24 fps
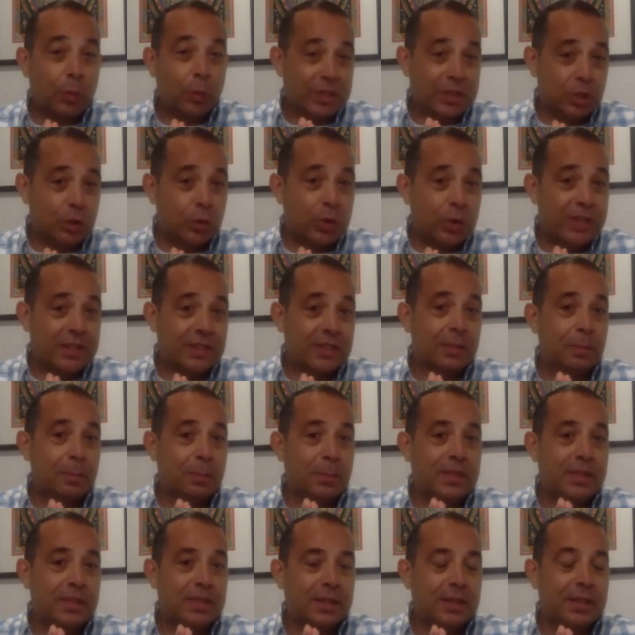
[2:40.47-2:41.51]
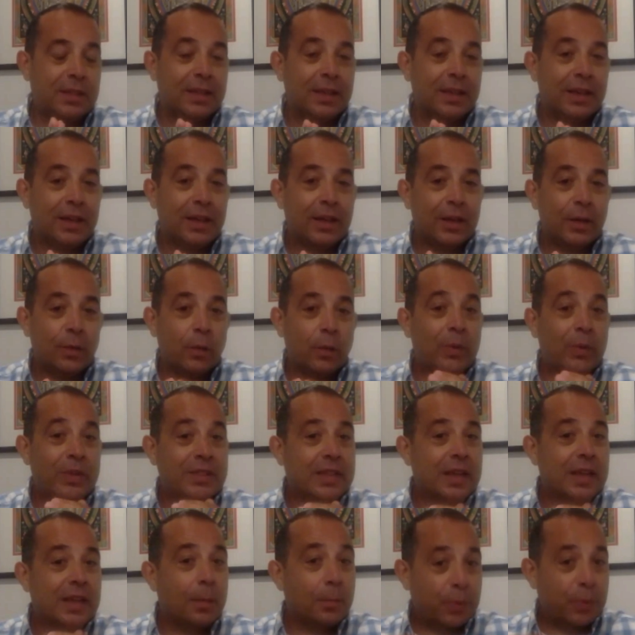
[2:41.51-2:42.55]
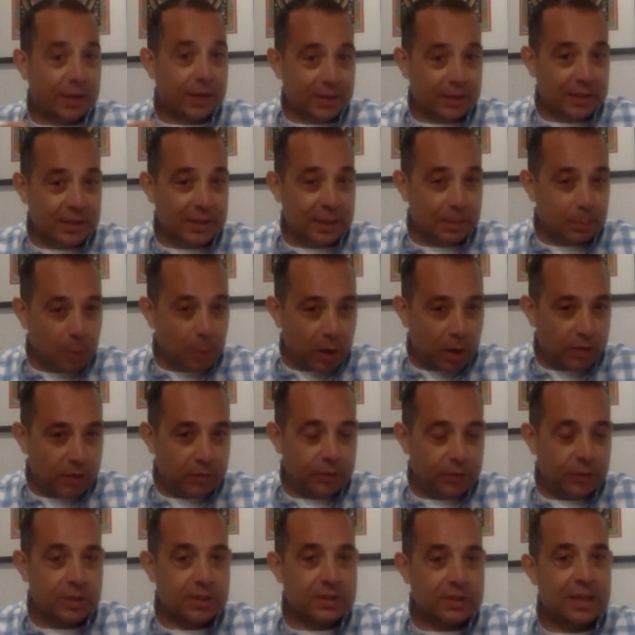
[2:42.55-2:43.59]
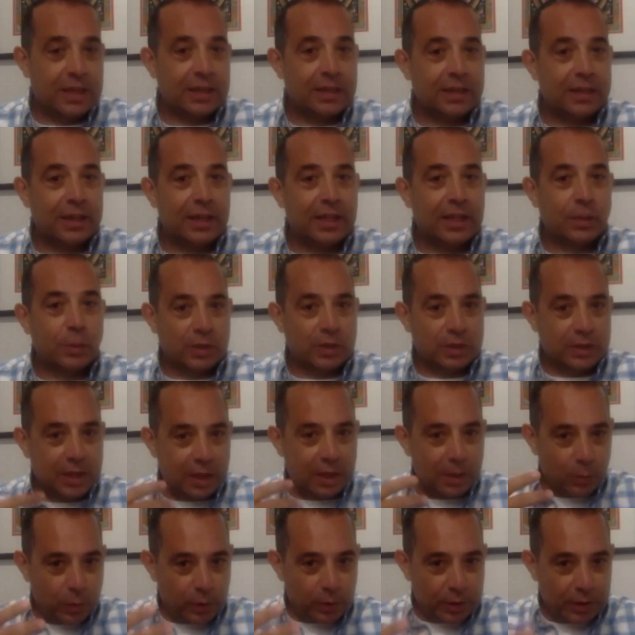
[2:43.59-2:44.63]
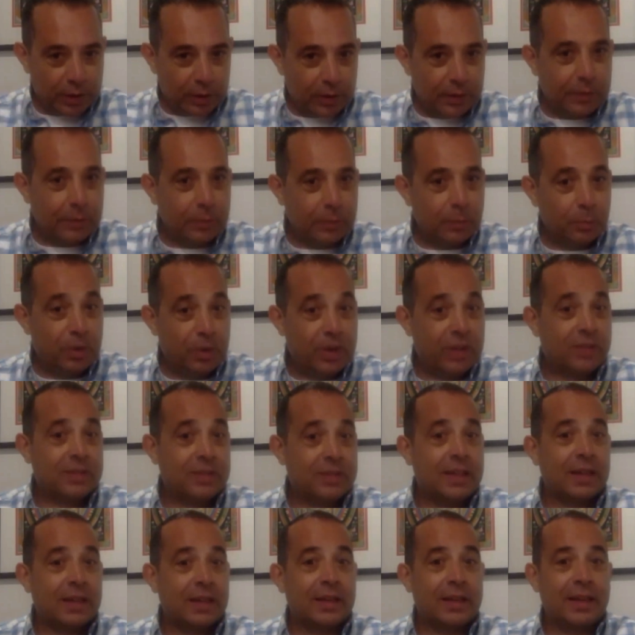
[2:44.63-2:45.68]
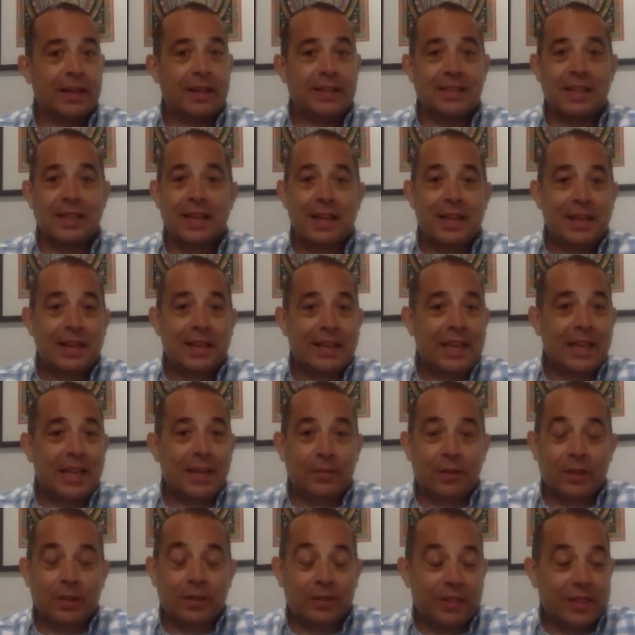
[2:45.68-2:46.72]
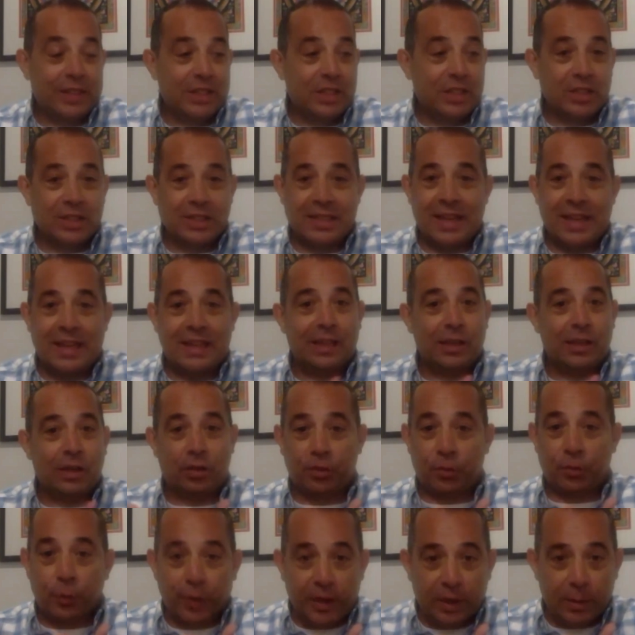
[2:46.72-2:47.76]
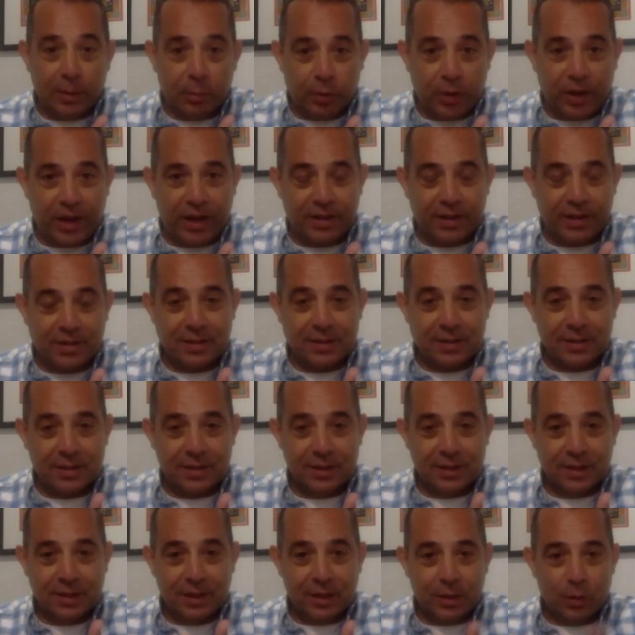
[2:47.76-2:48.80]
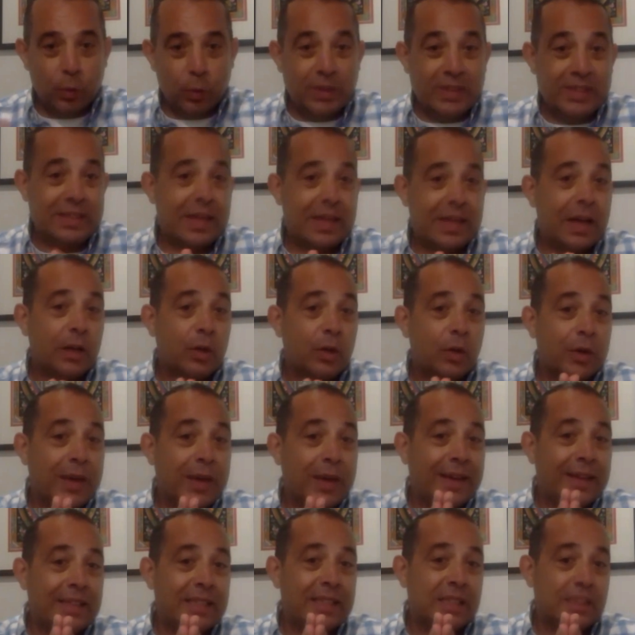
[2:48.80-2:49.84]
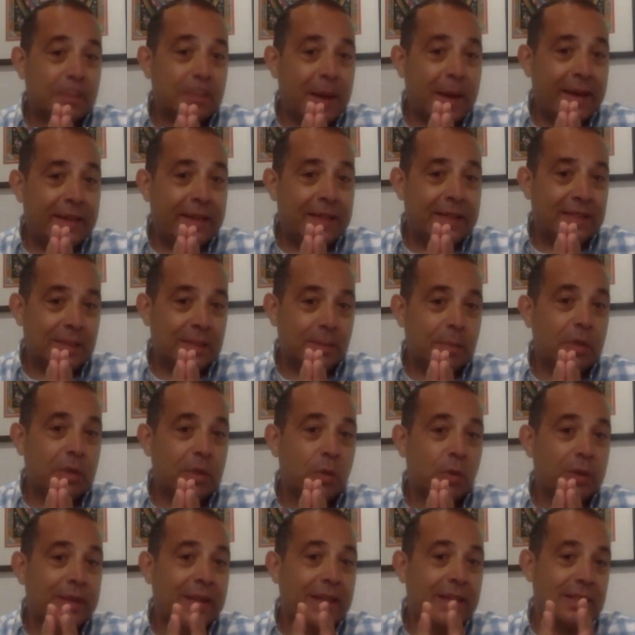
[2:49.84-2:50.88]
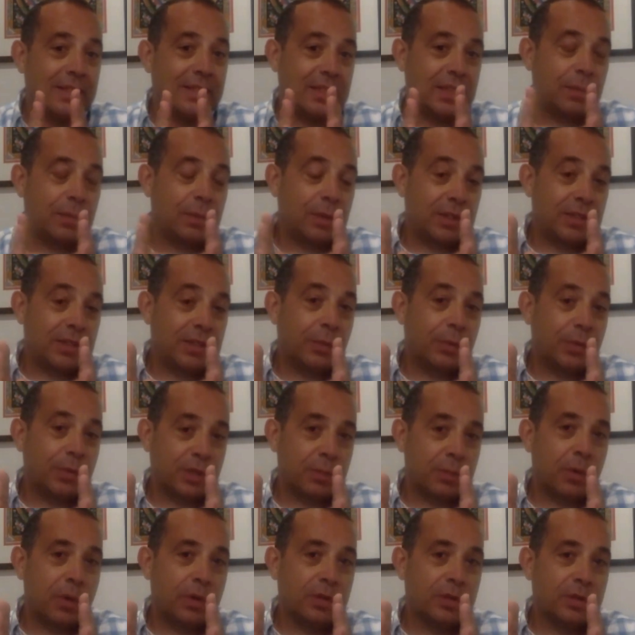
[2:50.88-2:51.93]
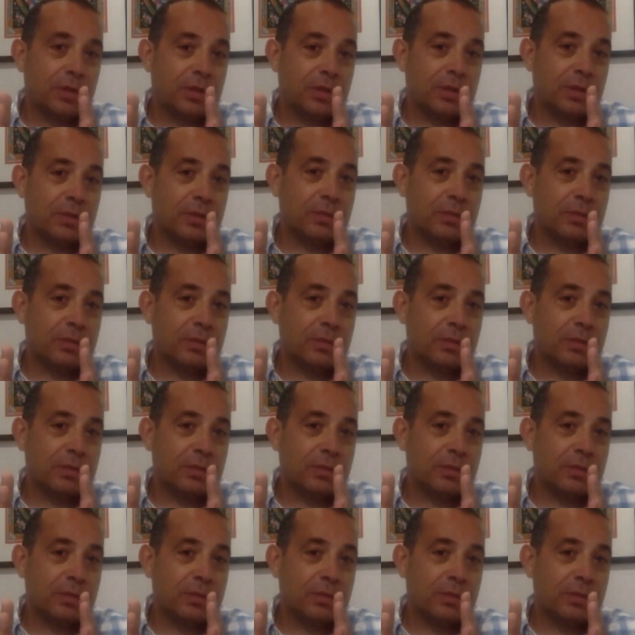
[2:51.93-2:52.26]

we're stressed and busy. When we start practicing mindfulness techniques, we start working on breath techniques, even if it is just taking 3 breaths, we start creating space between that stimulus and response.